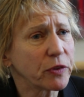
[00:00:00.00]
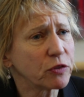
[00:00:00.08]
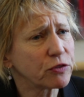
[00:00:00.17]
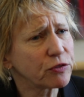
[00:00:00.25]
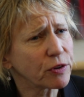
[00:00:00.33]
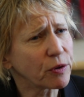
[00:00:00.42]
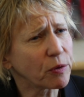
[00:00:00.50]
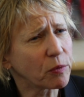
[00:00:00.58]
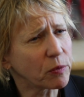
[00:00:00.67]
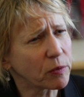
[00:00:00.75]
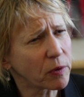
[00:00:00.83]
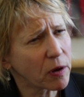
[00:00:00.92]

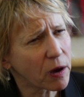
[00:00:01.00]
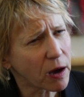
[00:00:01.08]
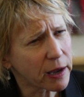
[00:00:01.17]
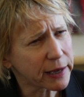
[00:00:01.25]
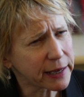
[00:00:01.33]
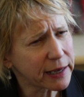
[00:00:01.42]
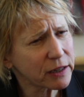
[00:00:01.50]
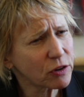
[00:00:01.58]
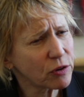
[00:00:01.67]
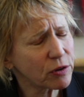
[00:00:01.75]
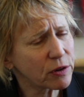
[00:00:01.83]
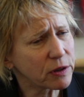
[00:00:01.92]
So it
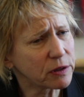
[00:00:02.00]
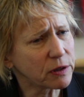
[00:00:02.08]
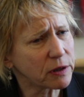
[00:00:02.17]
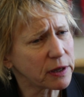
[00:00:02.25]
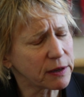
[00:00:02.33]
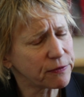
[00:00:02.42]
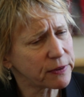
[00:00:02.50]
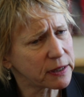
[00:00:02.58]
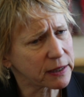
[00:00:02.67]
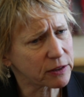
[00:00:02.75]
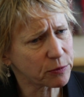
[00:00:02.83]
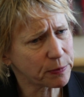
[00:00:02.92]
could, if it
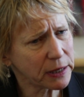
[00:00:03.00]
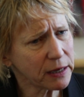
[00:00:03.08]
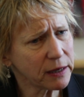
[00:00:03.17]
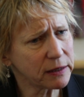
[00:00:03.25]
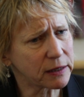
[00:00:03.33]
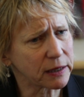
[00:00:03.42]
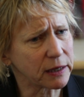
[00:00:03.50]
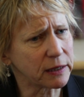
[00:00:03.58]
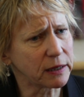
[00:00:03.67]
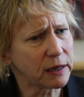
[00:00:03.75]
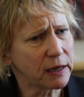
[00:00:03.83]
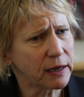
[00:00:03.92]

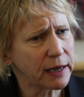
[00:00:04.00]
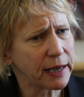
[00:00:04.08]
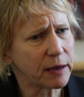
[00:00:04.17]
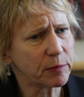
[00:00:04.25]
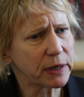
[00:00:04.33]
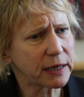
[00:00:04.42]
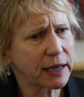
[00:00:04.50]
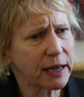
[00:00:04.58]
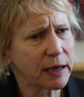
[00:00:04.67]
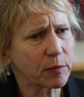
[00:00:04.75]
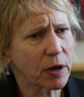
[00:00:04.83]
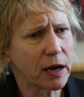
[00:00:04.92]
expanded and
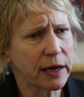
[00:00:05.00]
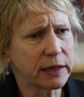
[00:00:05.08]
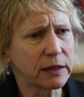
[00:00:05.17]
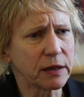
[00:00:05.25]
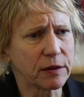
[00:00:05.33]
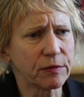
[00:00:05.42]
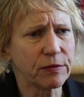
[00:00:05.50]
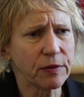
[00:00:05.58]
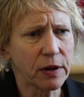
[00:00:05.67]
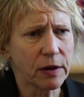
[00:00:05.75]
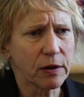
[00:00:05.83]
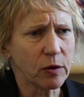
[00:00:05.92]
became kind of
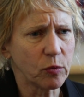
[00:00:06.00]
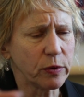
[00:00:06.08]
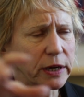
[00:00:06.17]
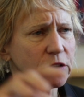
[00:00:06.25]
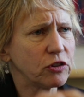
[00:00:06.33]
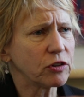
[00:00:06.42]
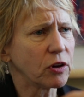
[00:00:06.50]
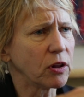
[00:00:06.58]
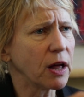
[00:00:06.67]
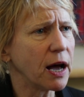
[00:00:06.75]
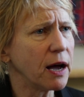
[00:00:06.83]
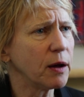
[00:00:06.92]
regional
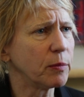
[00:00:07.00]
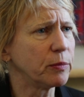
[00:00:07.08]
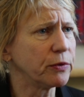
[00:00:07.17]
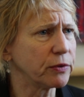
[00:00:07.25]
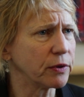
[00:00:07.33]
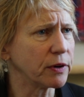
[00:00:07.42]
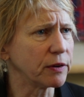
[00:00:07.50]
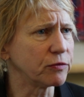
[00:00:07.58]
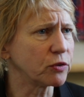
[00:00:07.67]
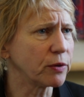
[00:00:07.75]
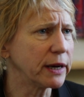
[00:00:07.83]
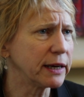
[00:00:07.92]
hubs of
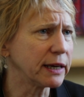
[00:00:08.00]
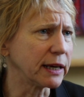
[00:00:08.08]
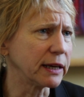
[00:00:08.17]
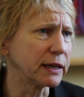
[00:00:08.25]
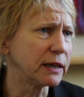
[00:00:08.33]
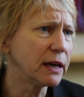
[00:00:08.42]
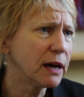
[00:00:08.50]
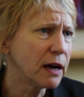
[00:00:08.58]
training,